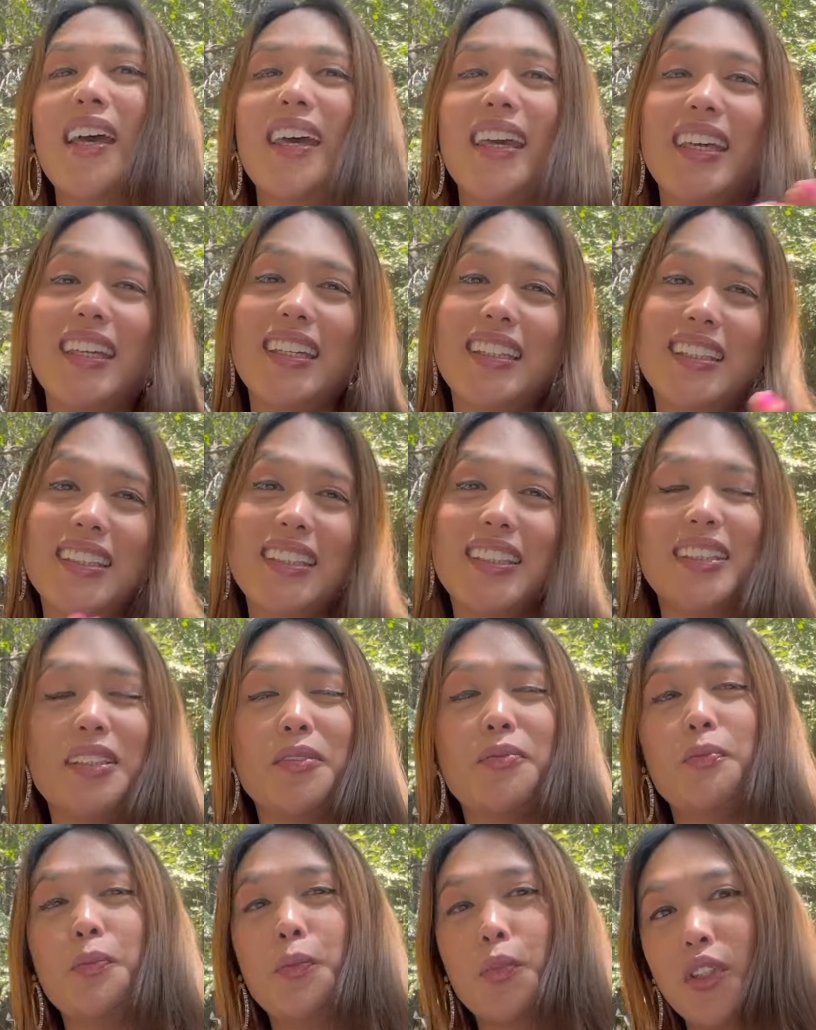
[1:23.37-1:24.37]
It's
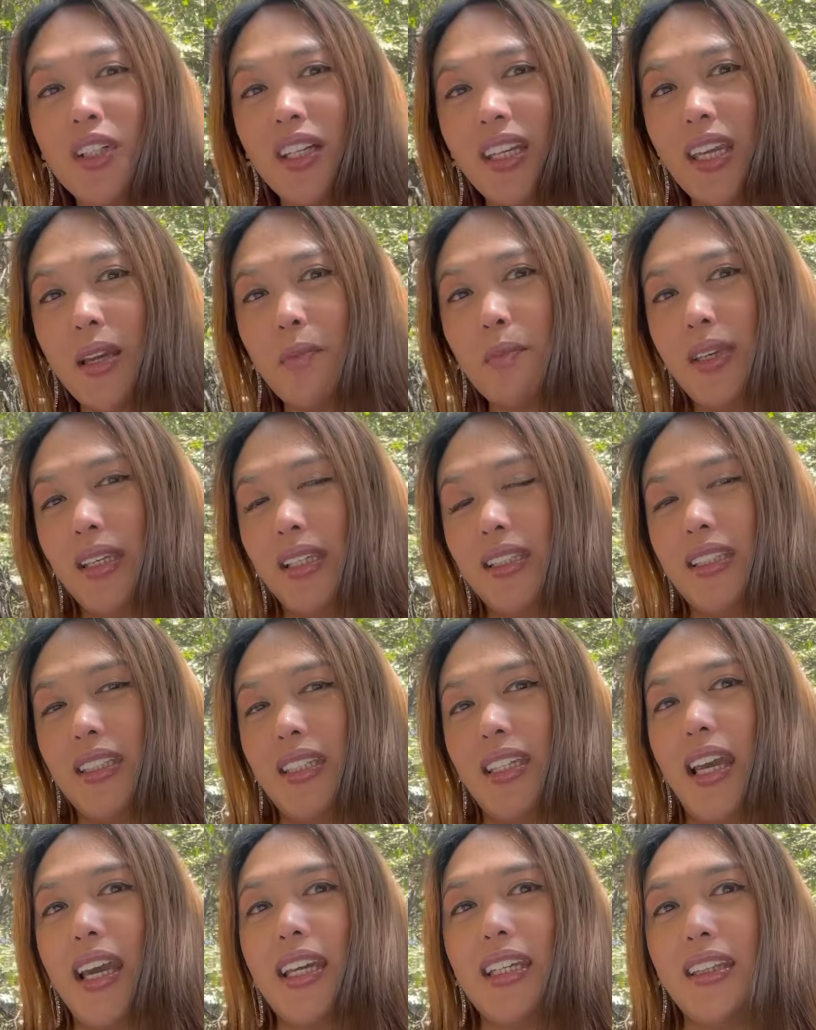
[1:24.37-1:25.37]
pretty
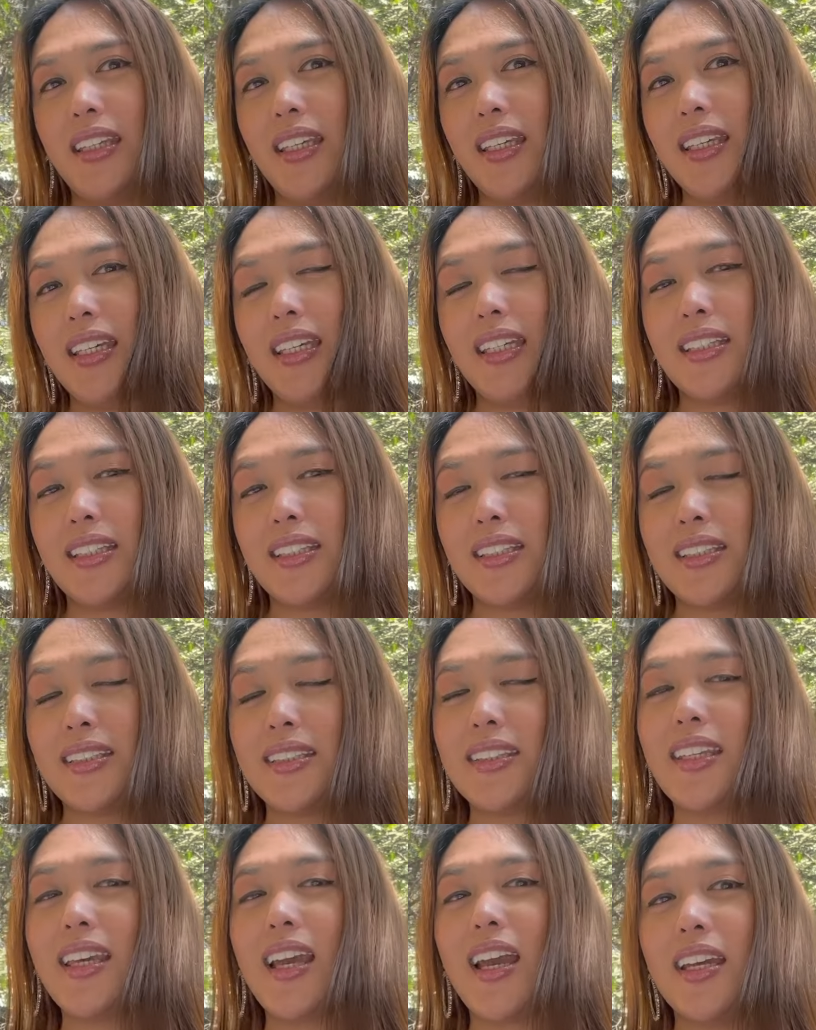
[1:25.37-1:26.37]
amazing. I think it's
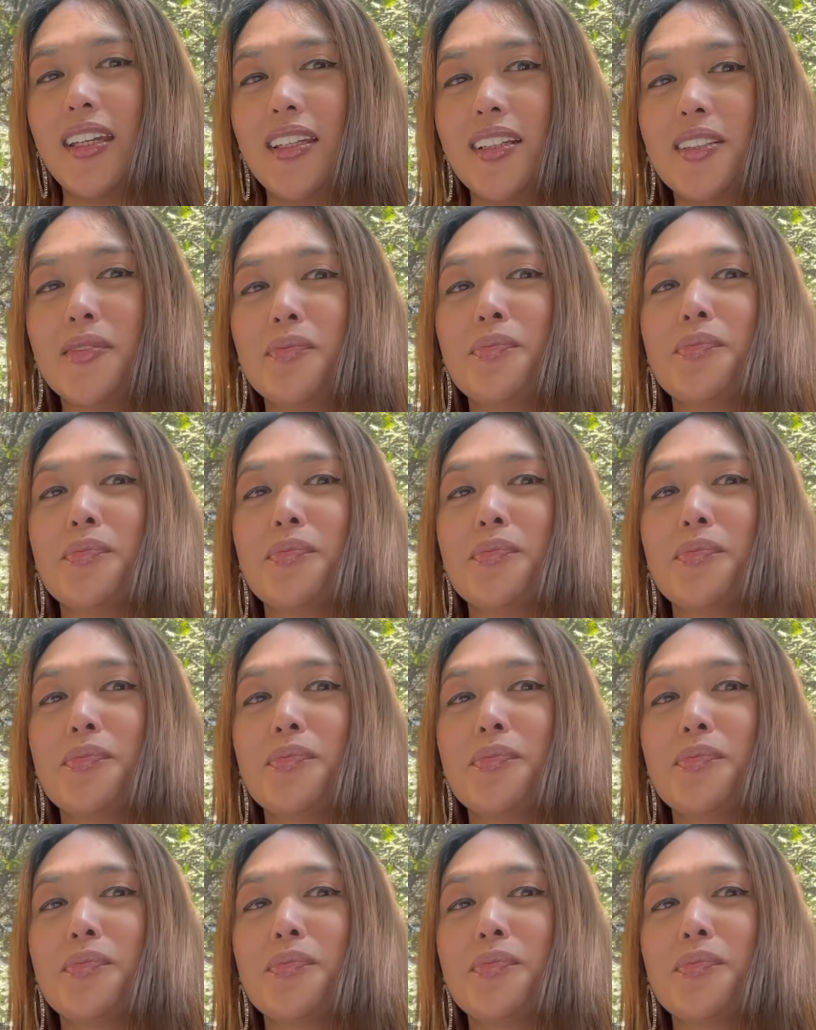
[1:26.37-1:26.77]
kind of